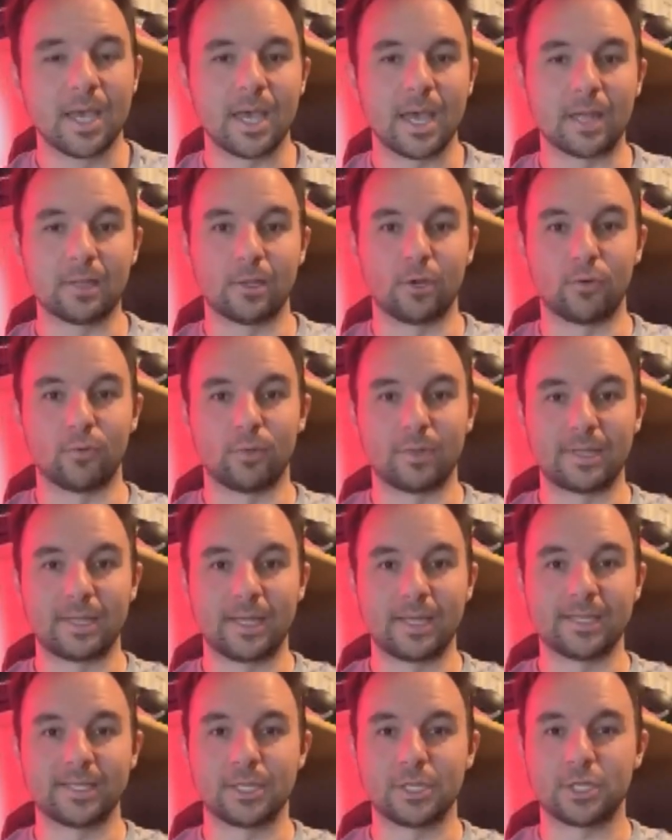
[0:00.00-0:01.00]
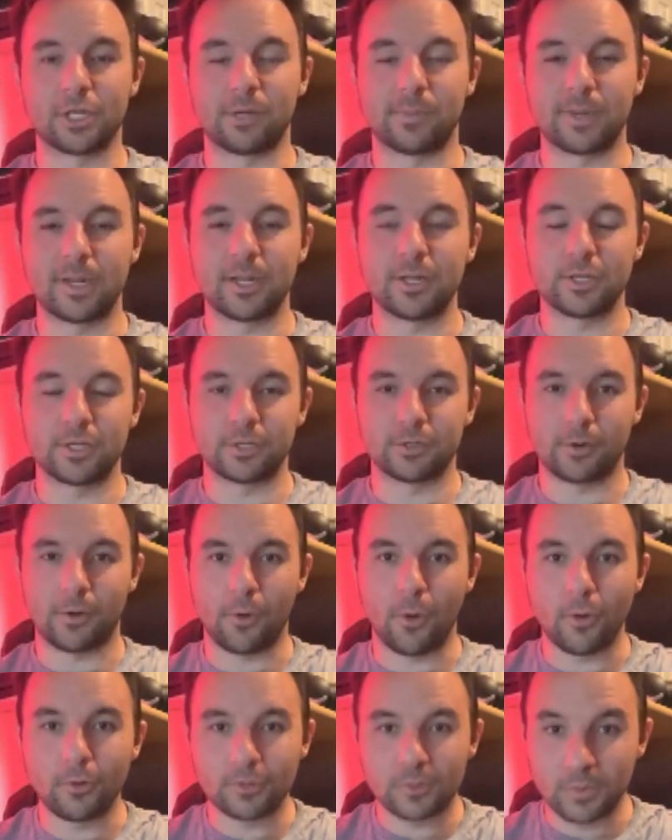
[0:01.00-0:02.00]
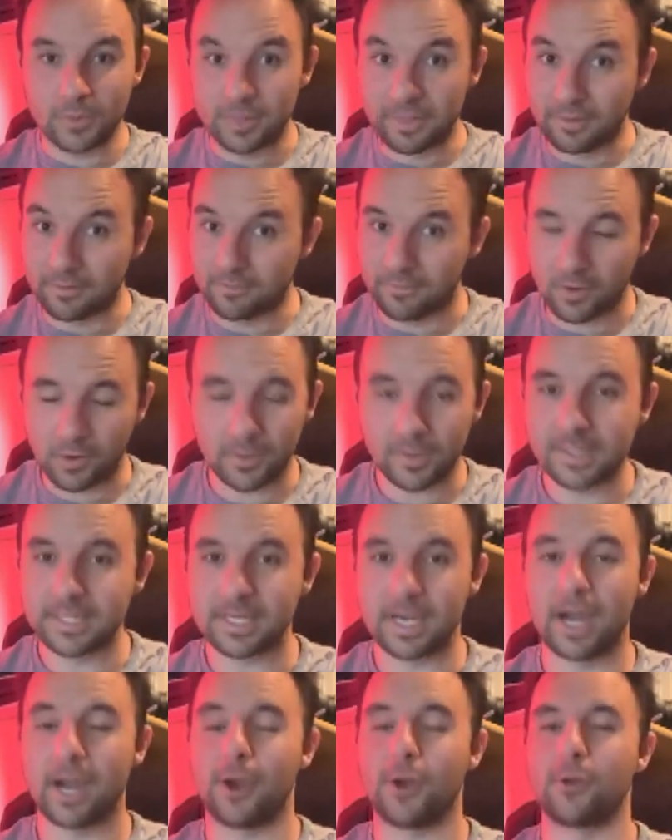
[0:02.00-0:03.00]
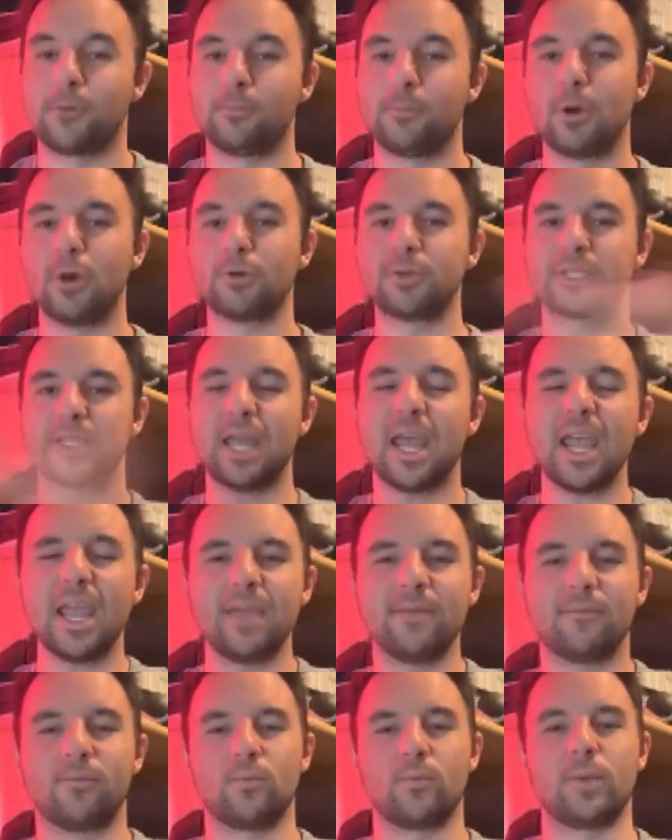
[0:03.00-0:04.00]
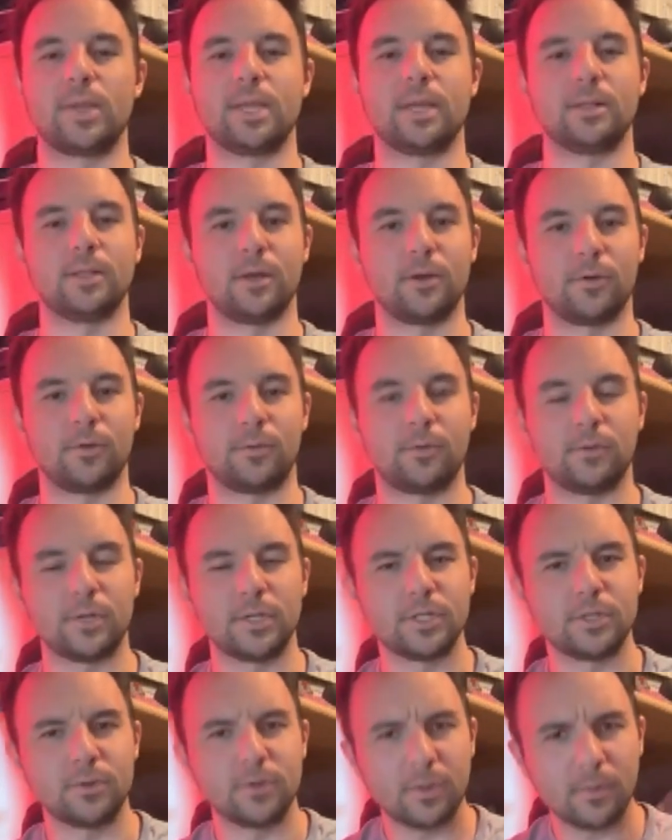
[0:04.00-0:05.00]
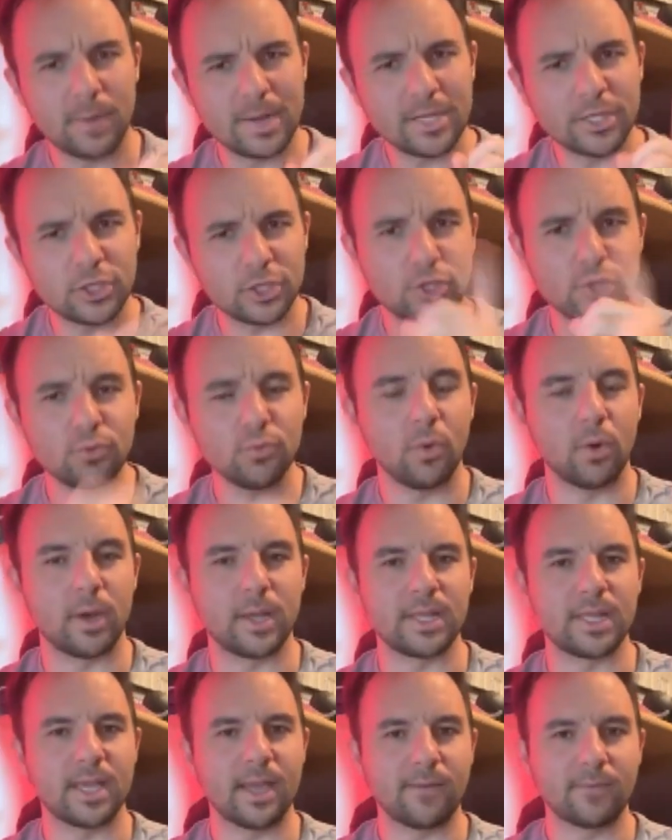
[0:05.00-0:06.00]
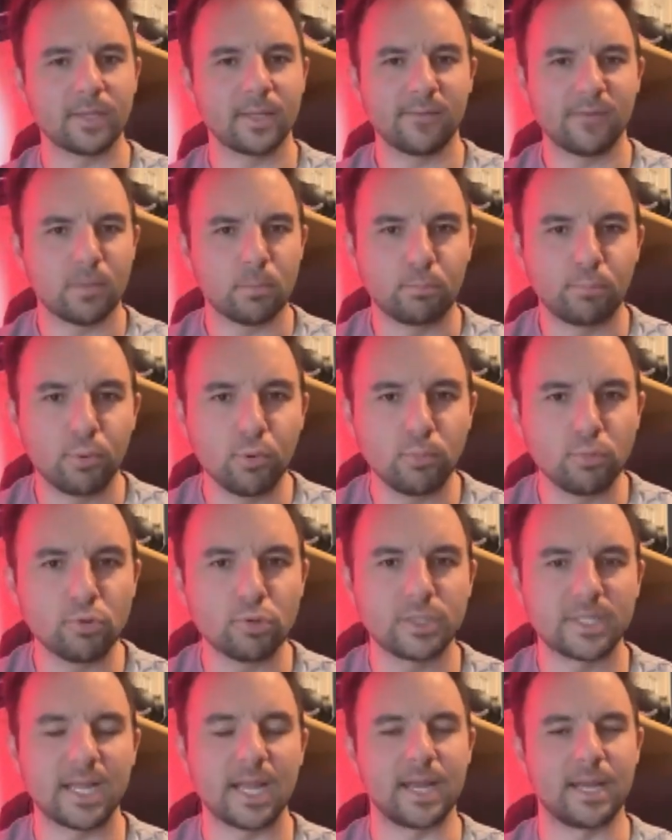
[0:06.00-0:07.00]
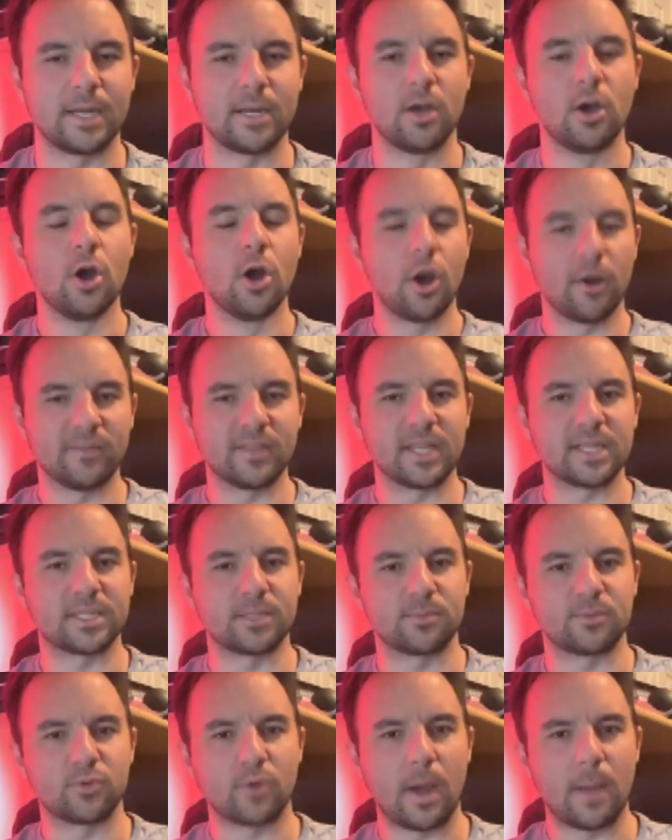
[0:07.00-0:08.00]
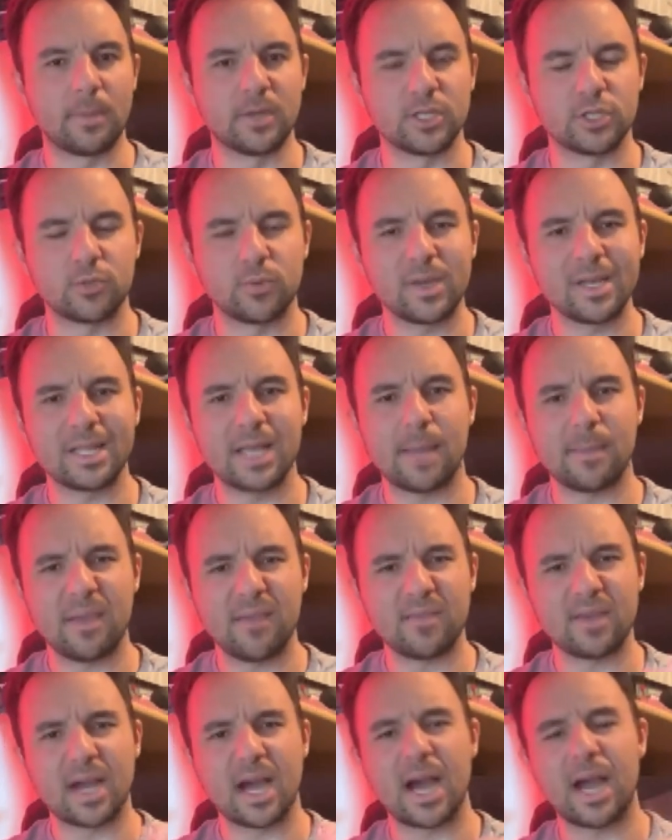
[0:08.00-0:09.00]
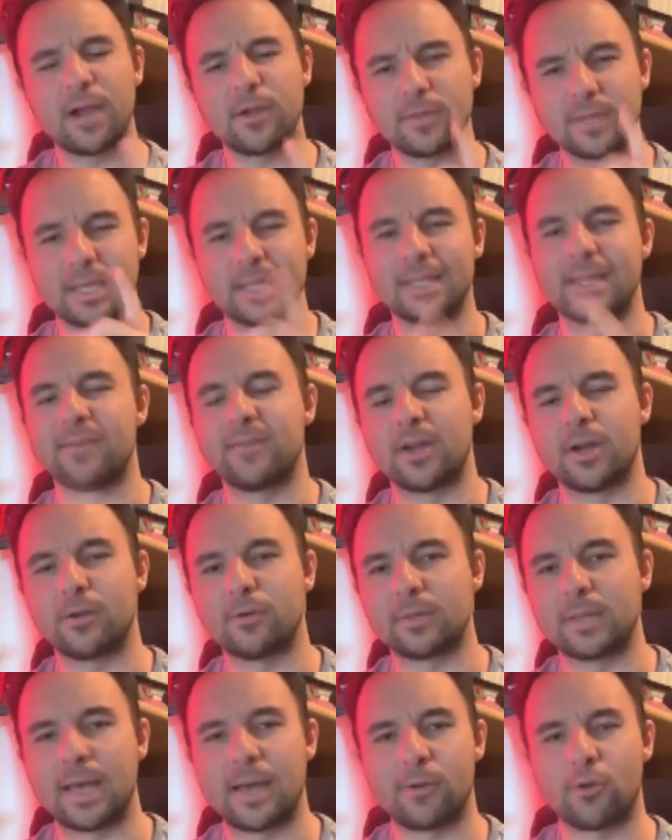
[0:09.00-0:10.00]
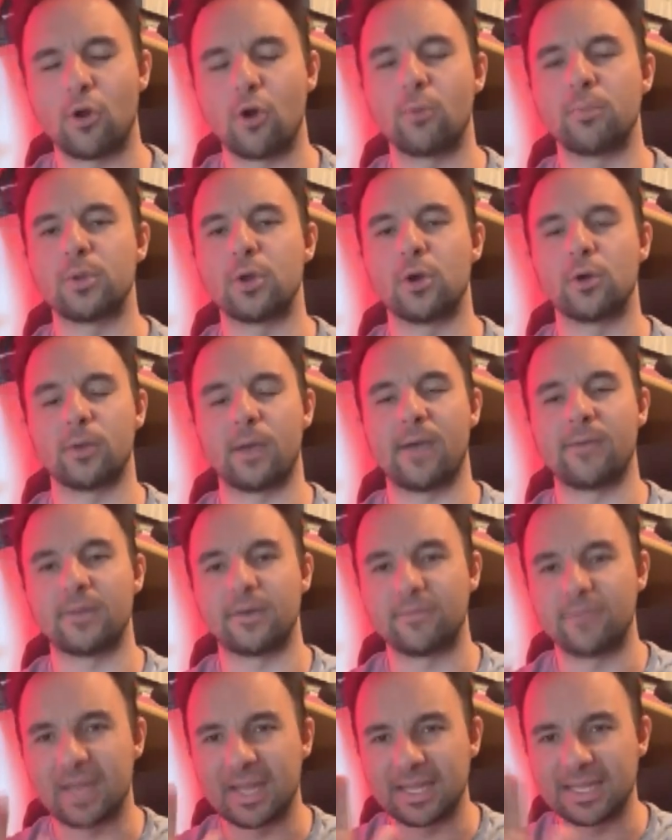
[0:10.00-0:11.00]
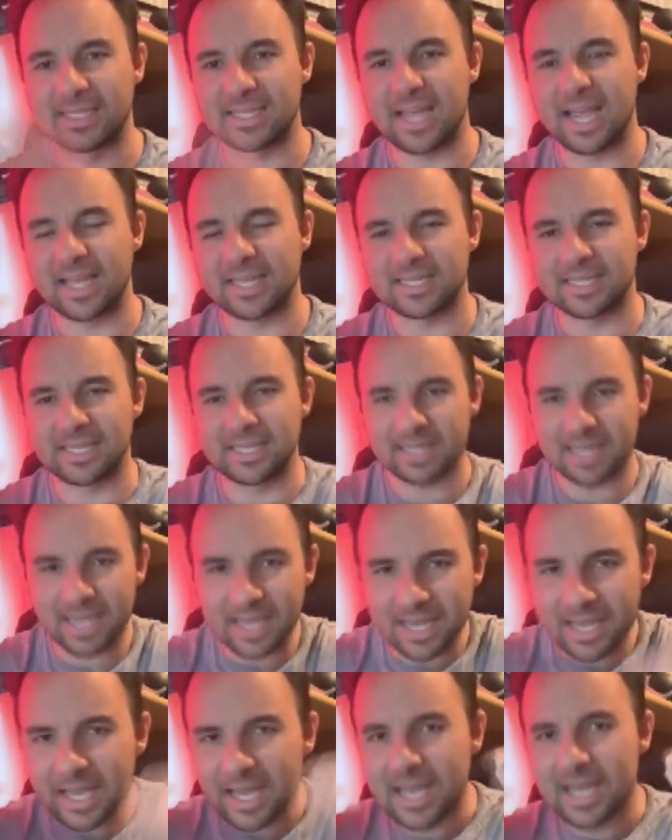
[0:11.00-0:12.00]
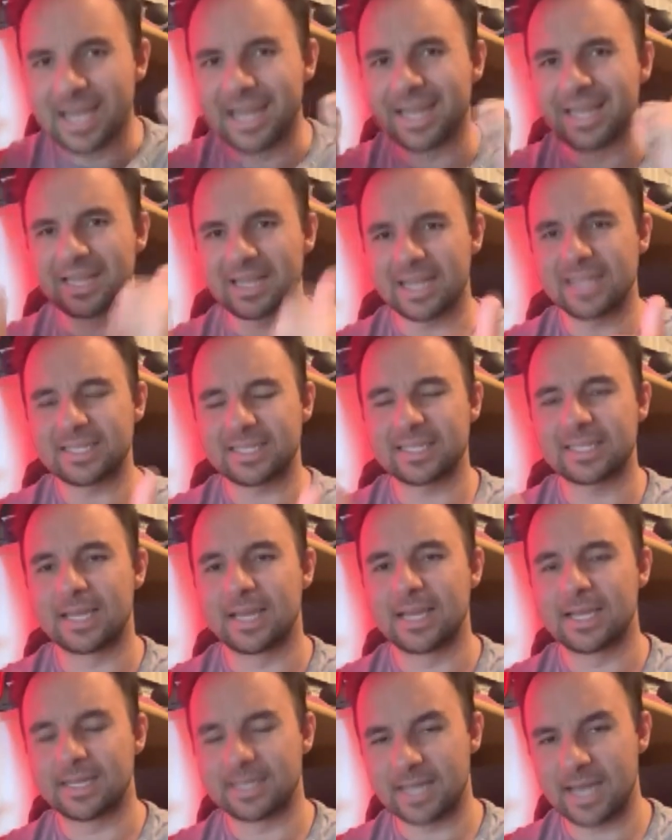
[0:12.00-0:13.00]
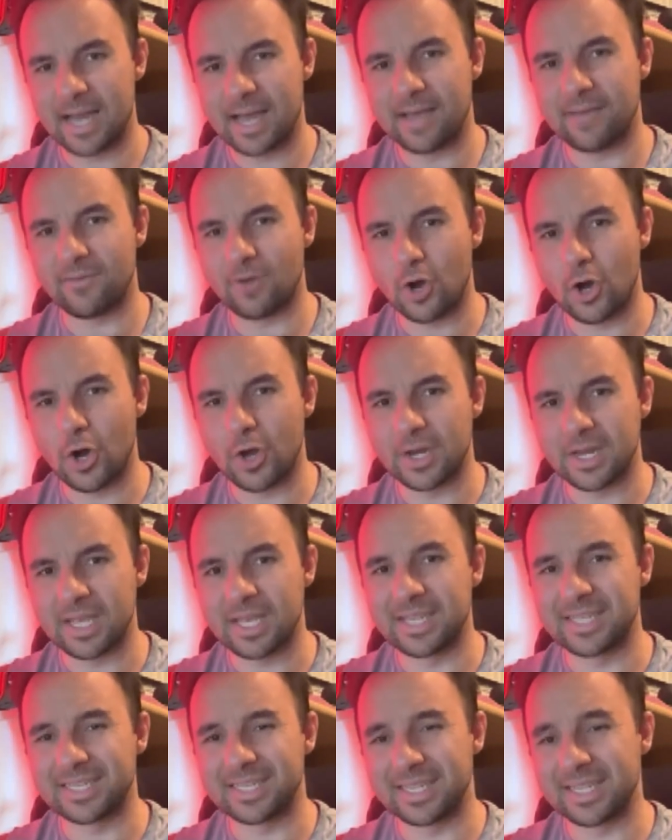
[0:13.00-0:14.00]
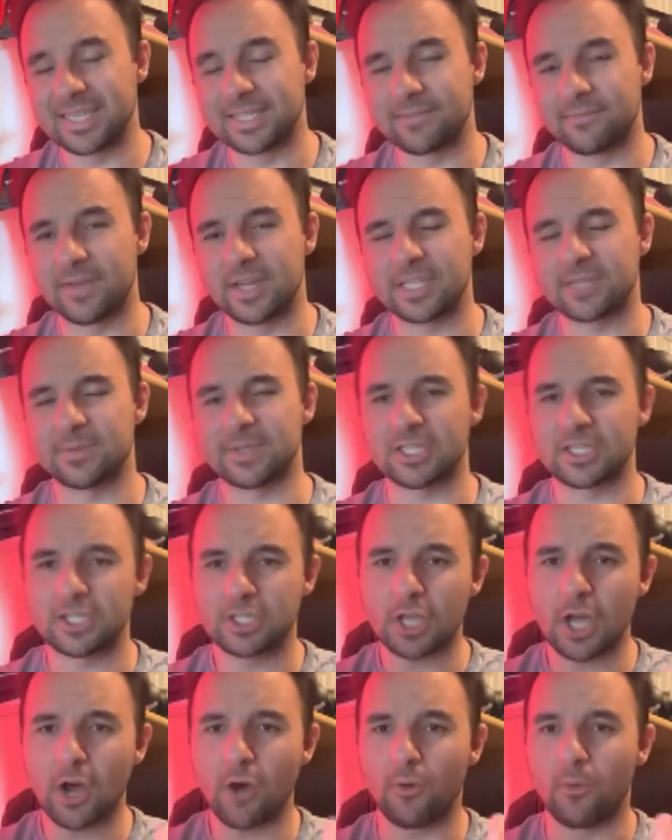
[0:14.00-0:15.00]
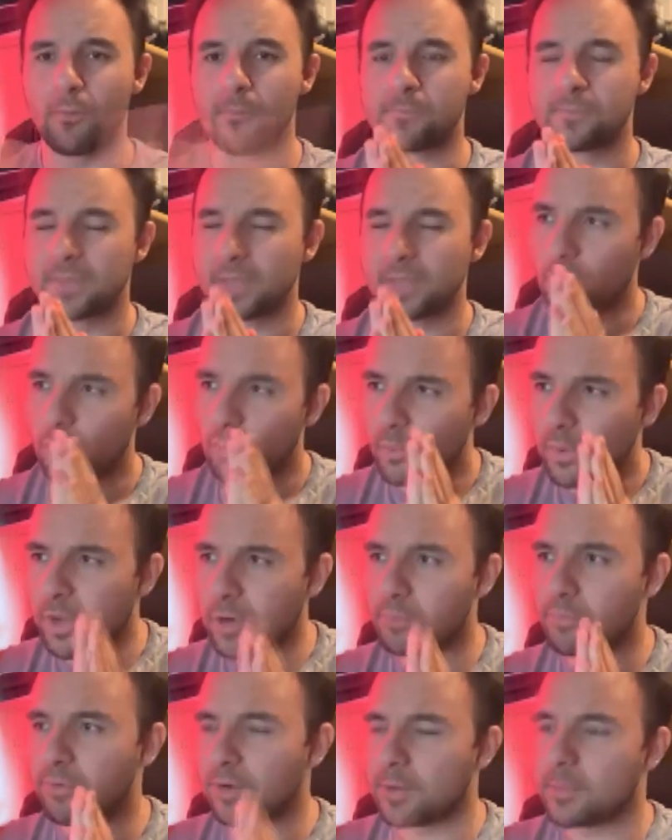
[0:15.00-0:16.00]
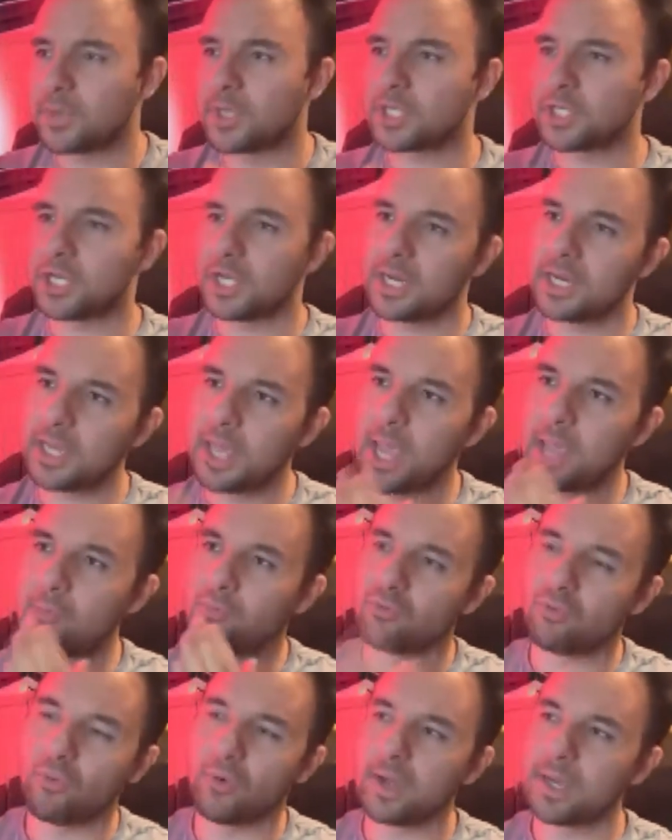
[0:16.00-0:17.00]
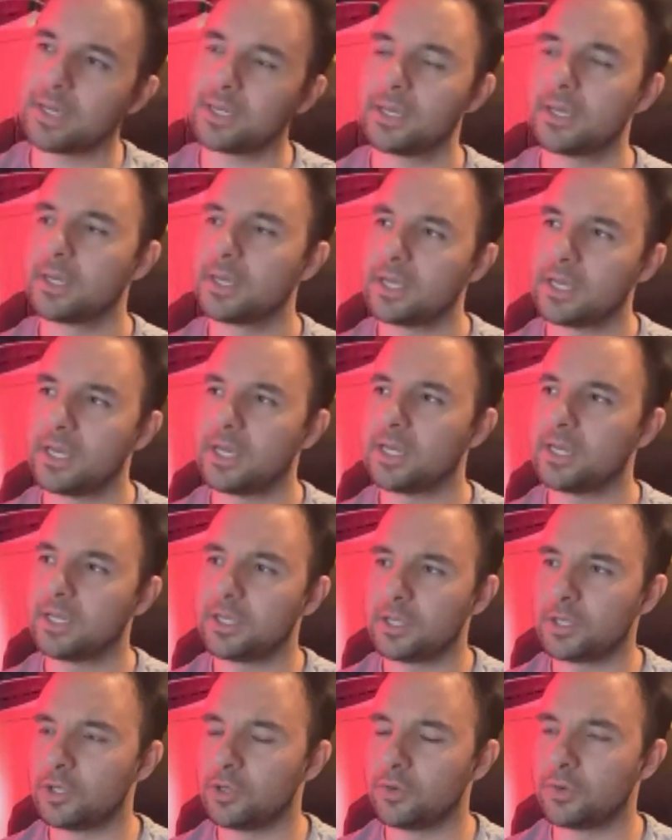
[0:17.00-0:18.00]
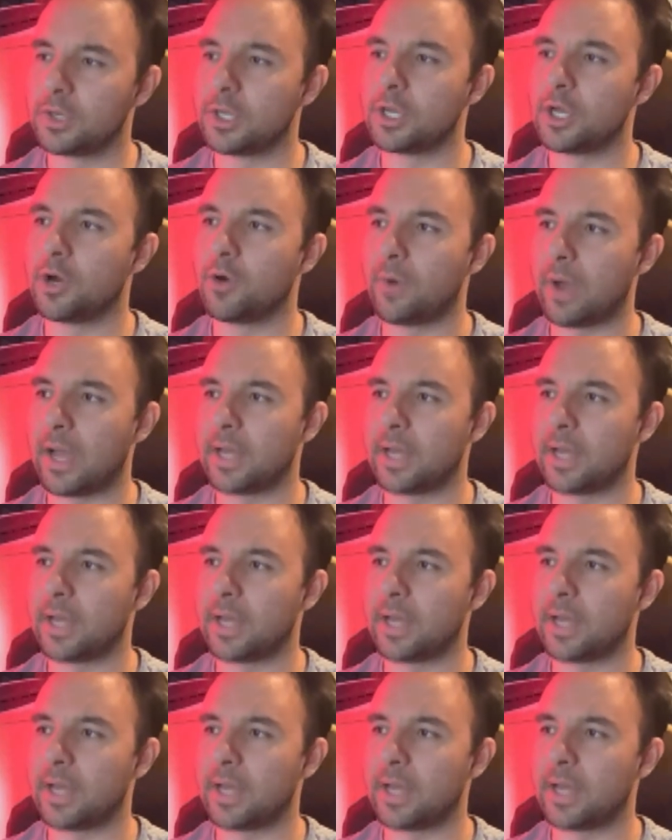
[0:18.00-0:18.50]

Hello, ladies and gentlemen, it is your host with the very tired most, Avery LR32 here, and destroy the ever-living boo-boo stain over that subscribe button. Swing climb even higher, the 1100 ladder. Hope you all are having a fantastic day. Let's dive on into these investments. So, we are pretty much hitting a point in Yu-Gi-Oh!